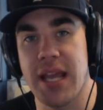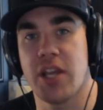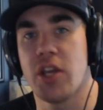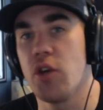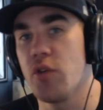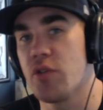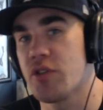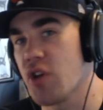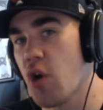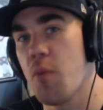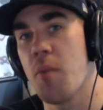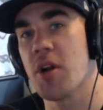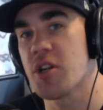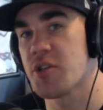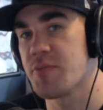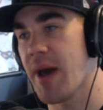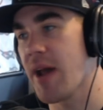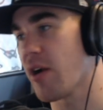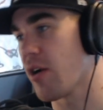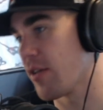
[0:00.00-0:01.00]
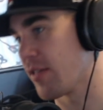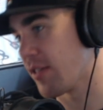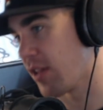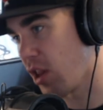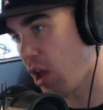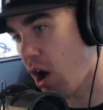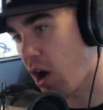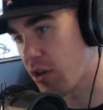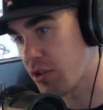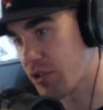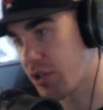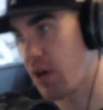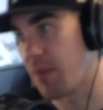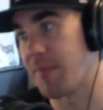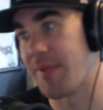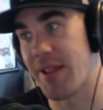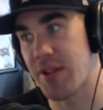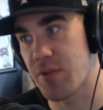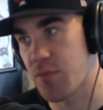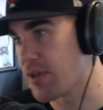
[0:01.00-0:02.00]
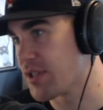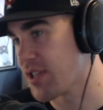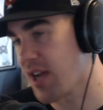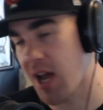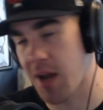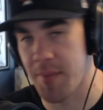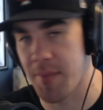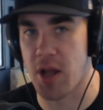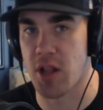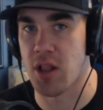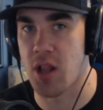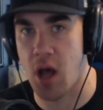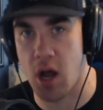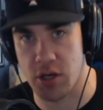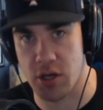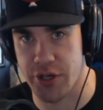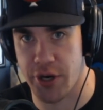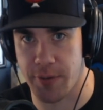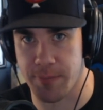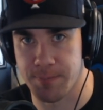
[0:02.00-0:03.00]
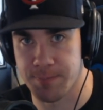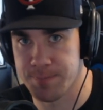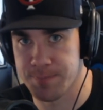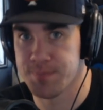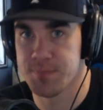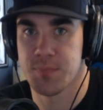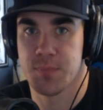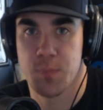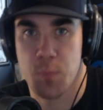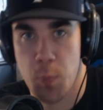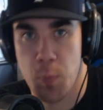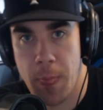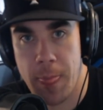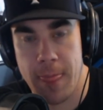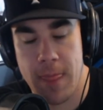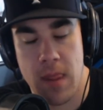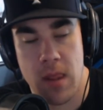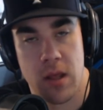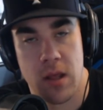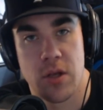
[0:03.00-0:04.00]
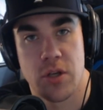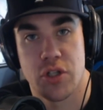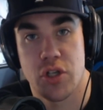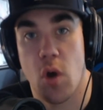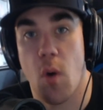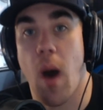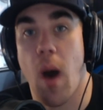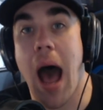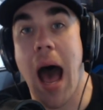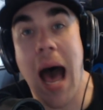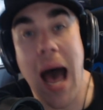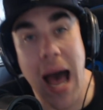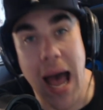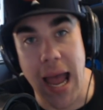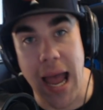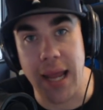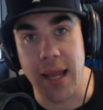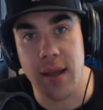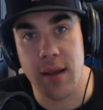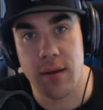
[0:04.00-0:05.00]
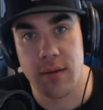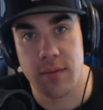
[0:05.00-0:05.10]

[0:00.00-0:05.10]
you so much better in the long term. And that's what he's talking about, long term. So I